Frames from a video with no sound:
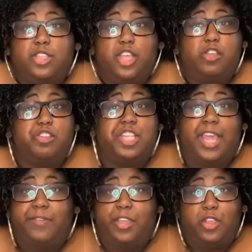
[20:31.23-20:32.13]
to use
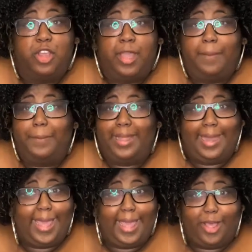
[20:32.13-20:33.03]
shaving cream, but
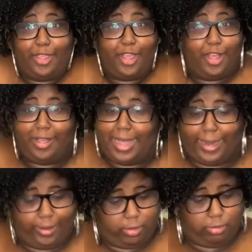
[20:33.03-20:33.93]
now, y'all, I
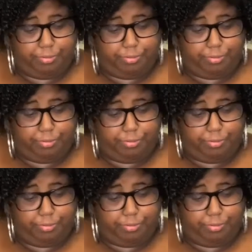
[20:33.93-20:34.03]
don't.